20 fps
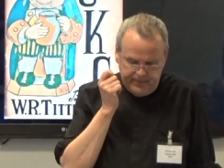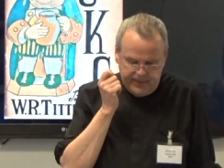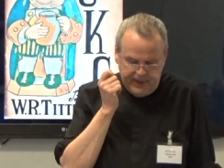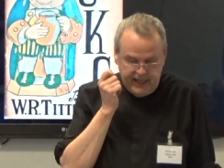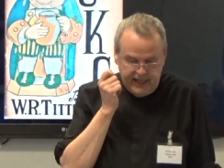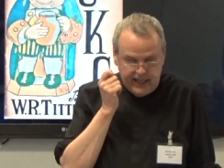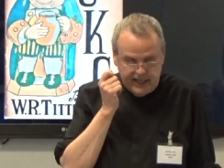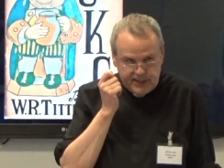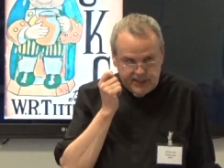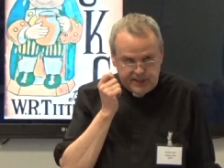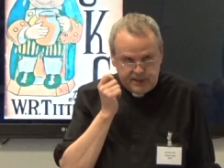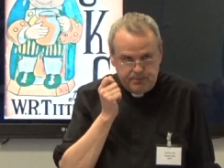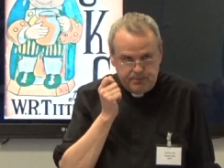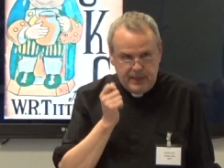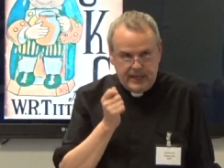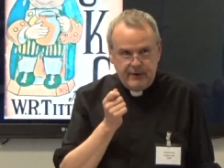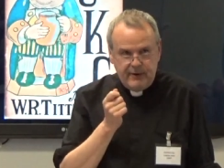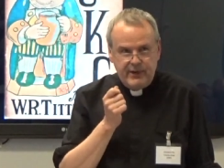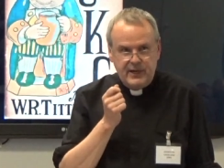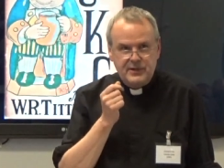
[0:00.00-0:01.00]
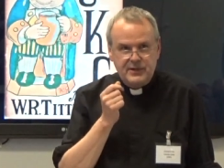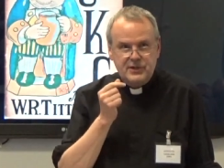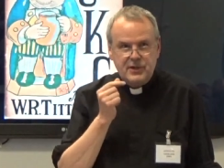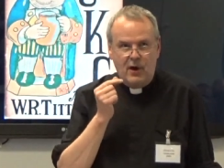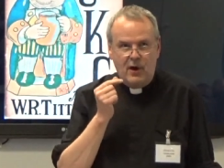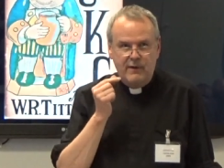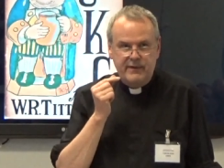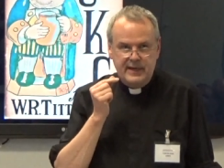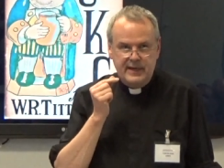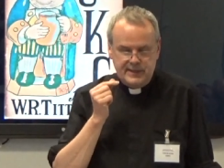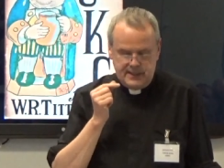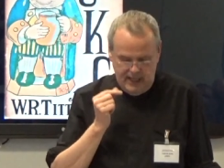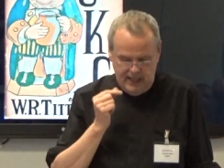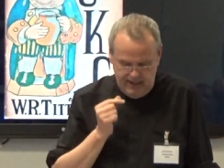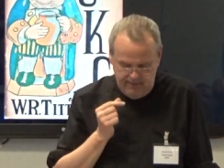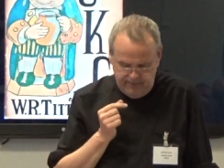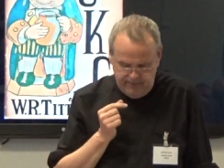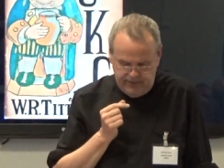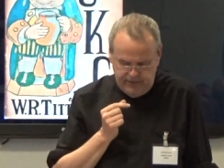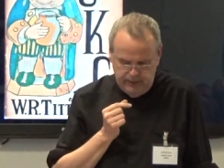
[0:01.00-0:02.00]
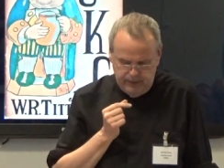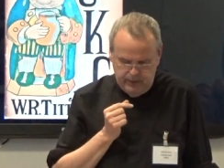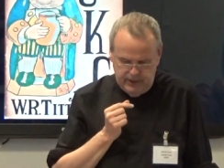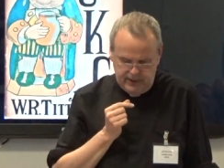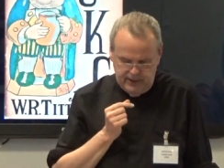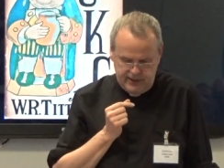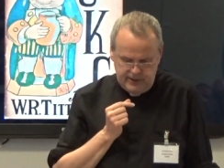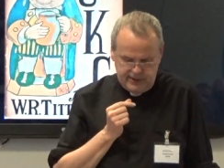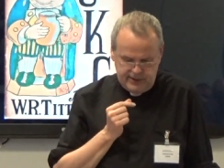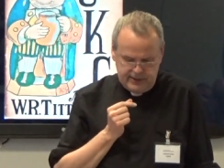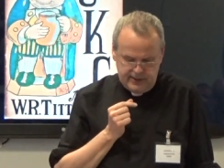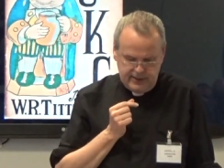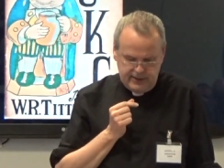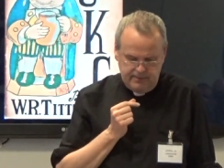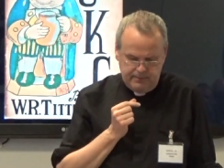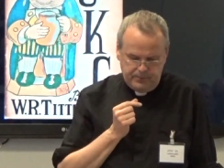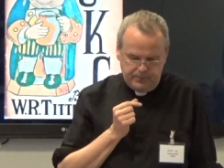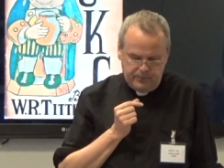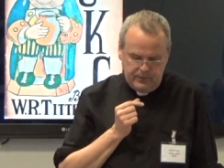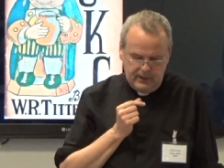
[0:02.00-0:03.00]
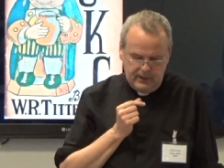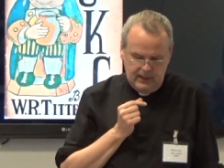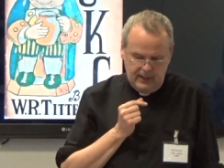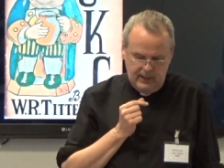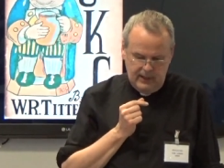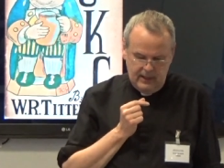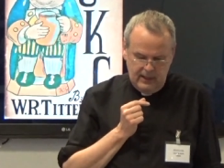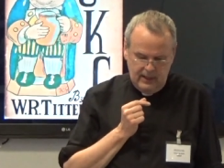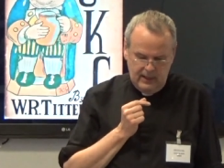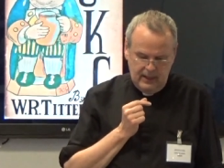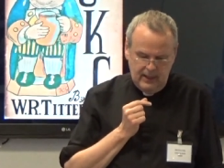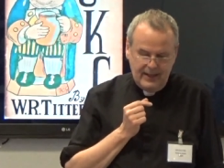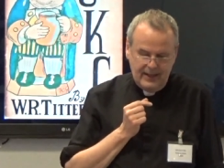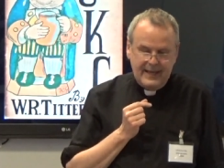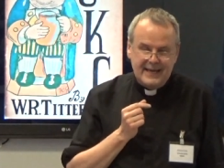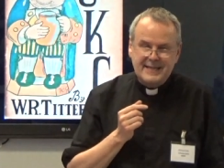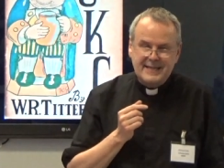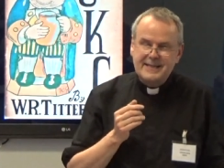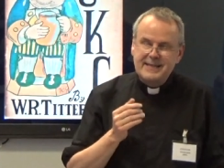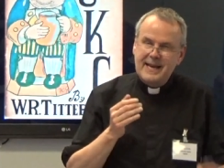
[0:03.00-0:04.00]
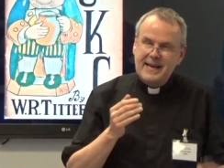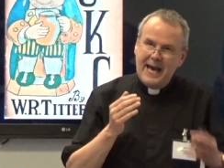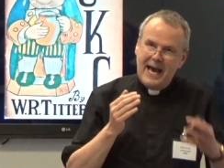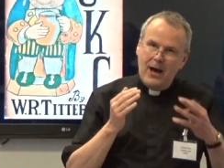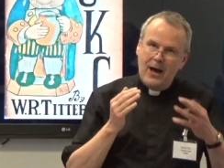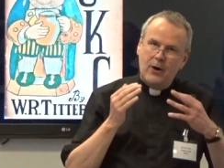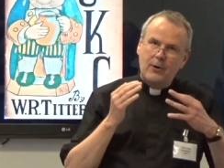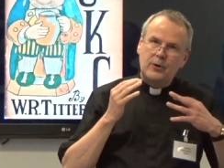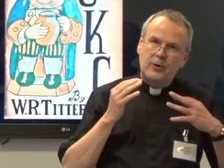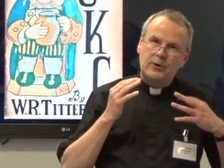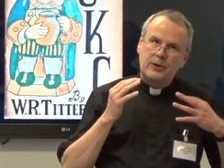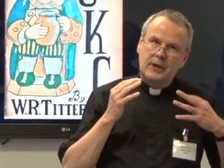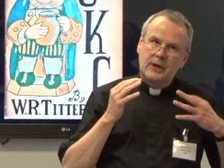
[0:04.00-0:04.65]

the experience of his influence is now